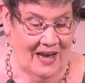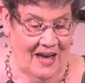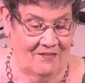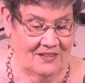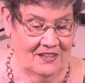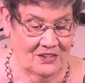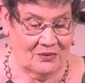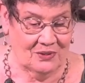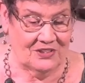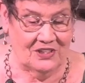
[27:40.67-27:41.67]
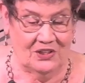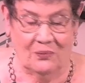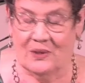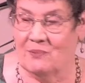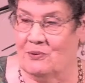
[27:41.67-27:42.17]
have an interest that you
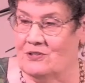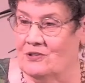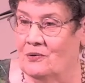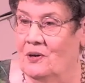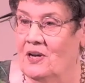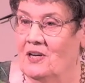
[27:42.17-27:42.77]
want to pursue,